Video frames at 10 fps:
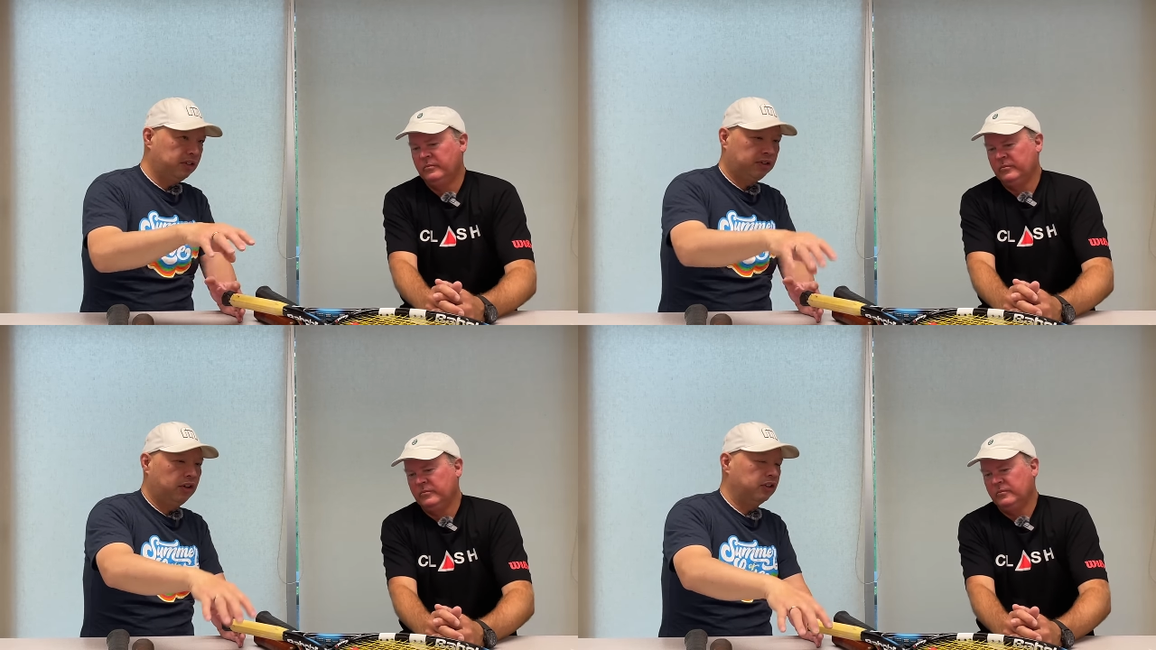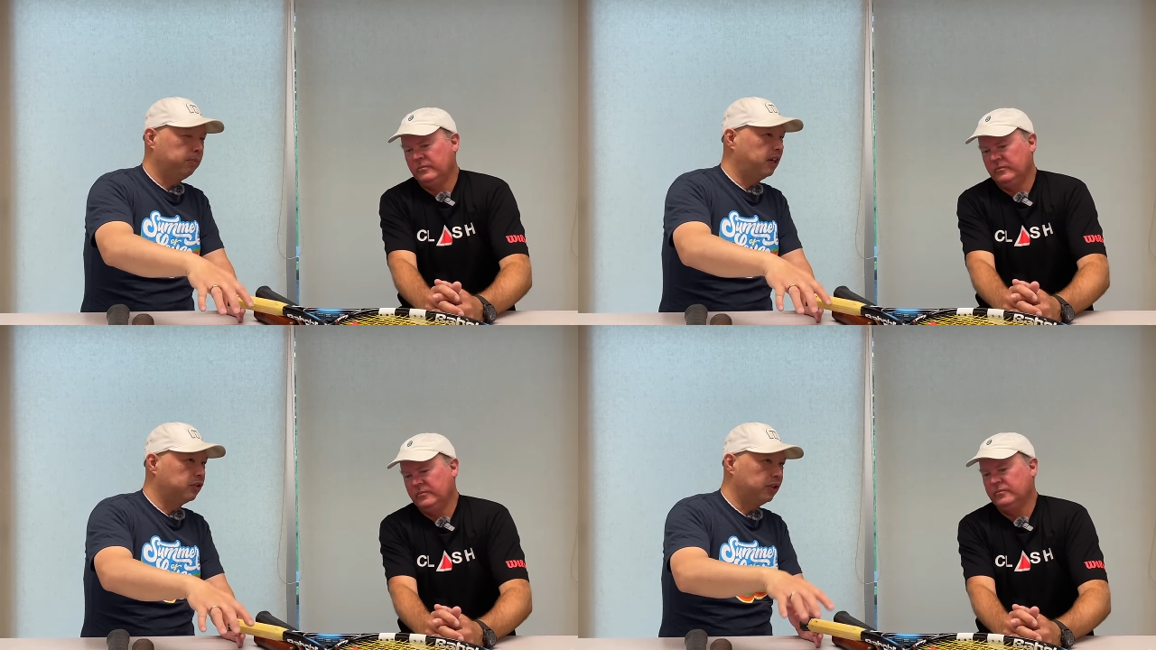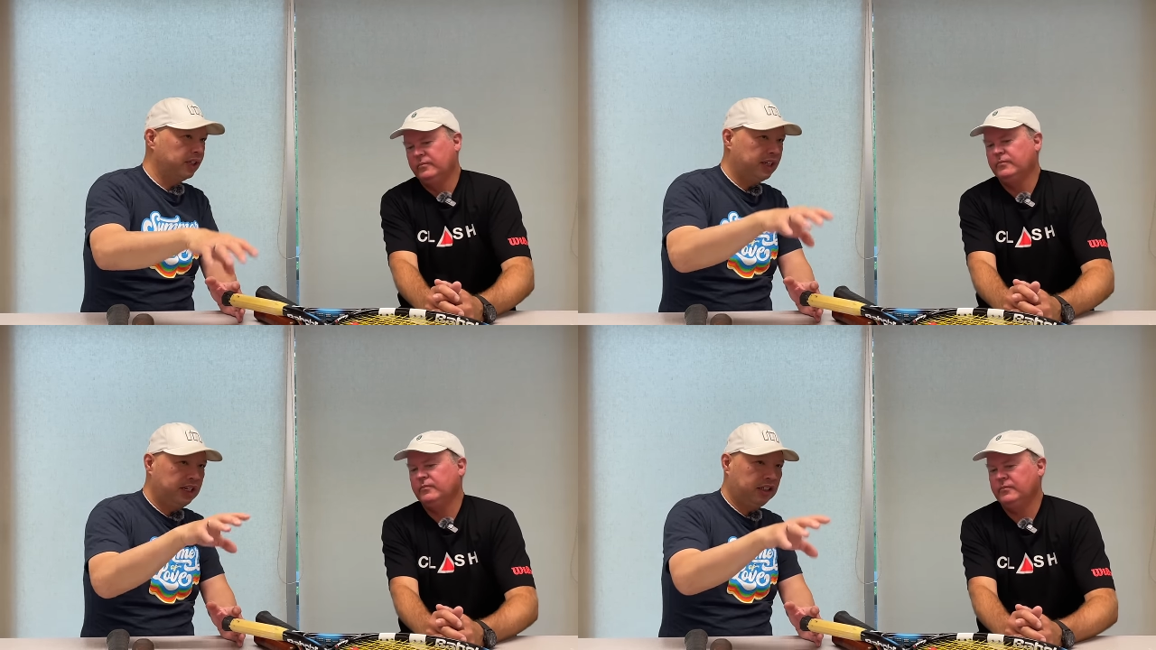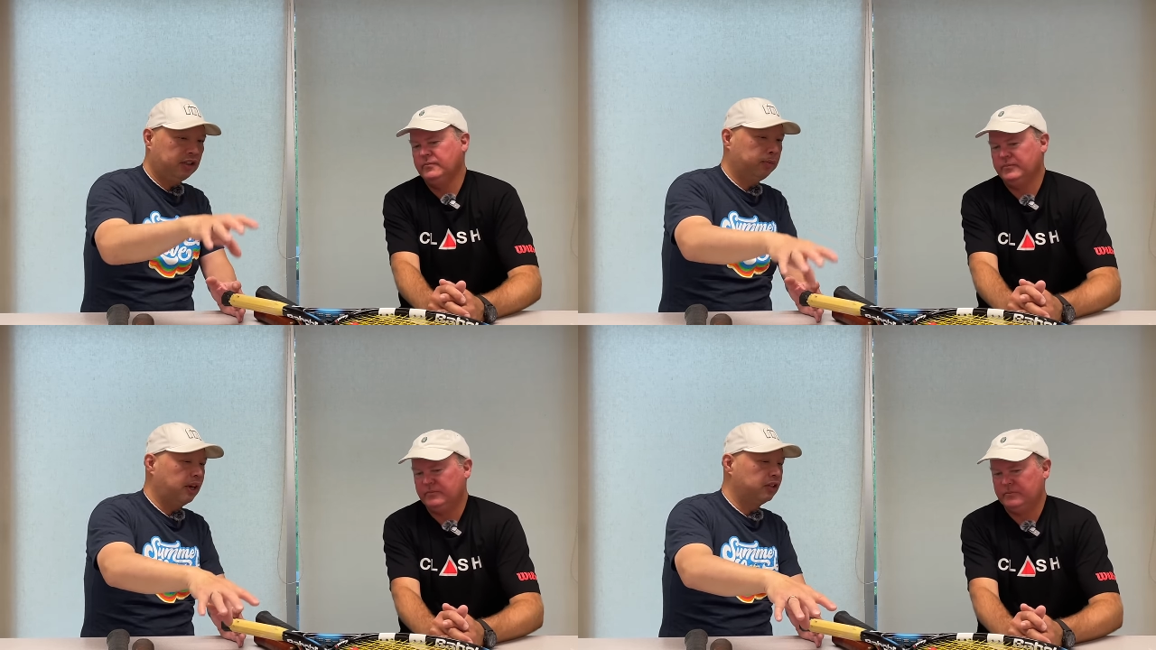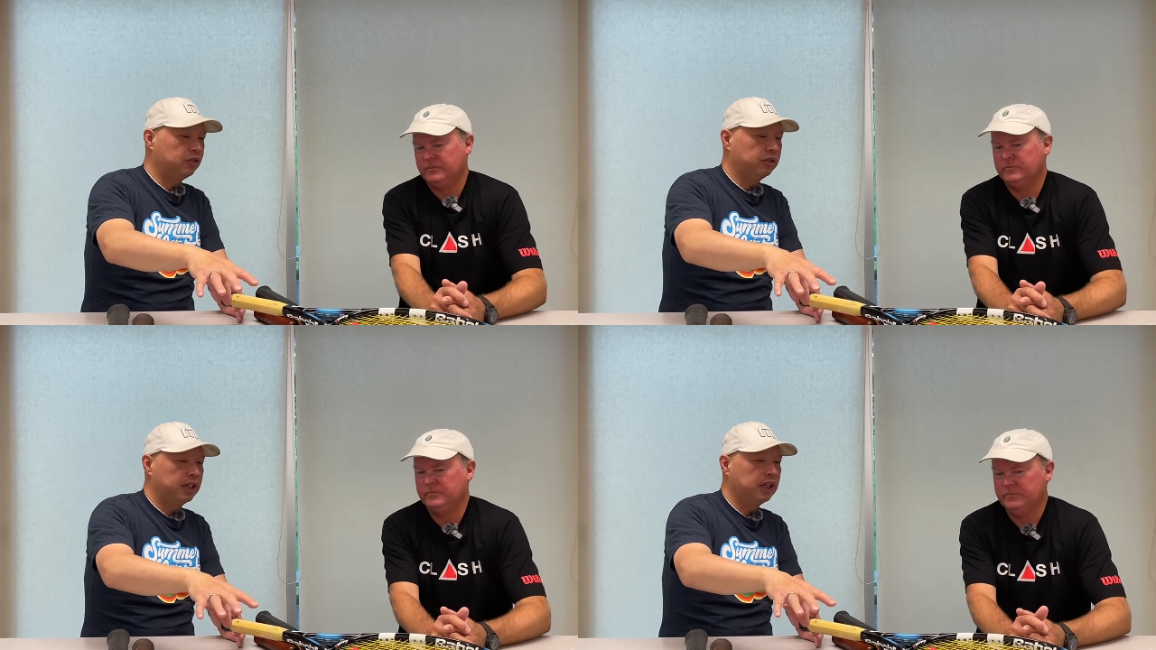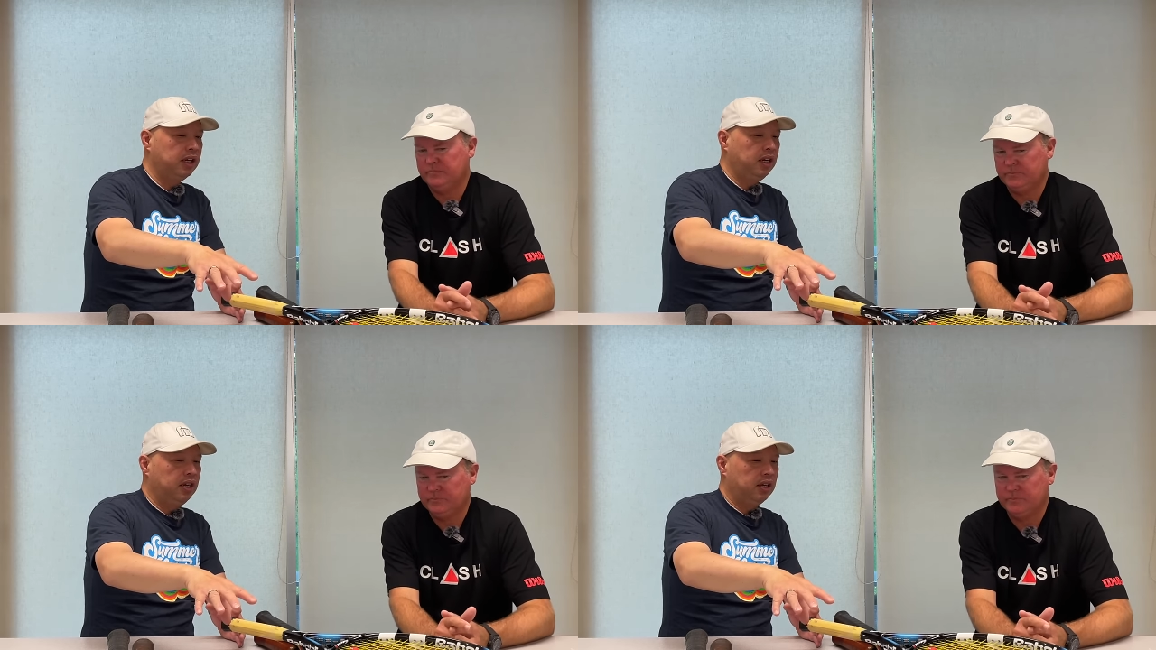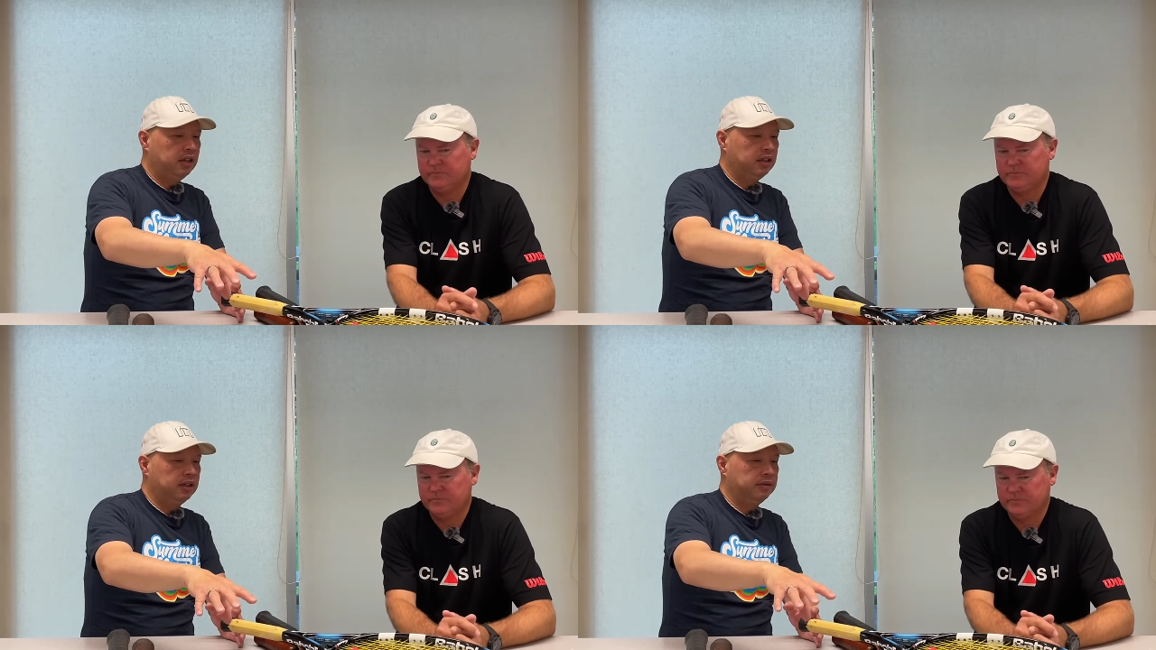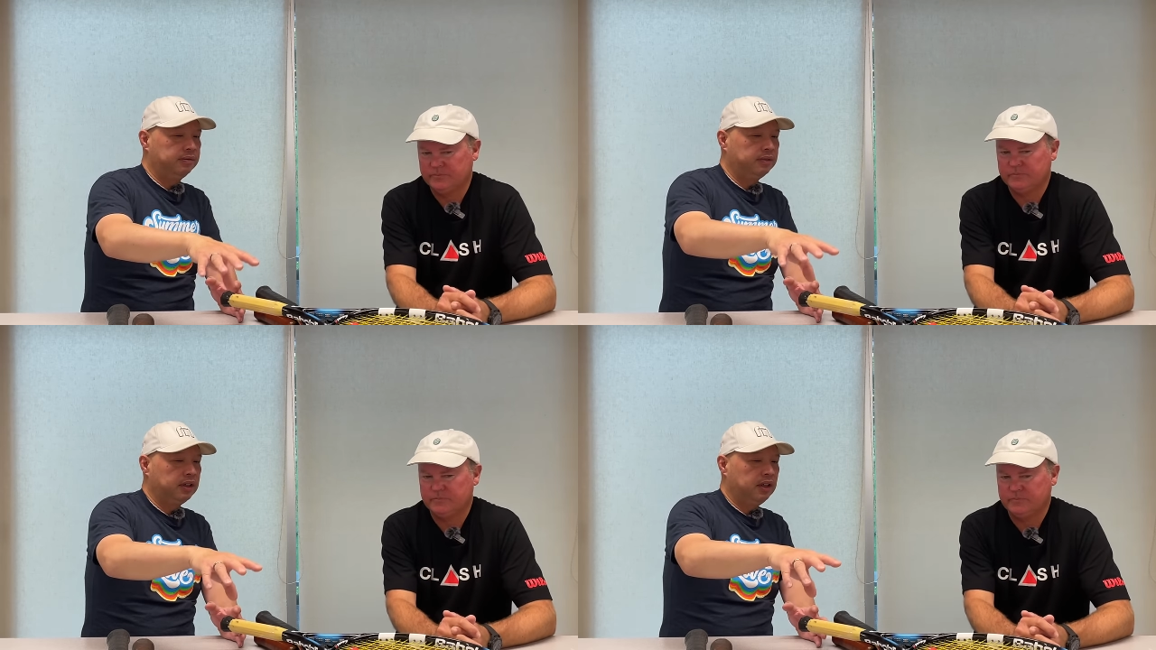Speaker 1: start sponsoring kids, sponsoring um,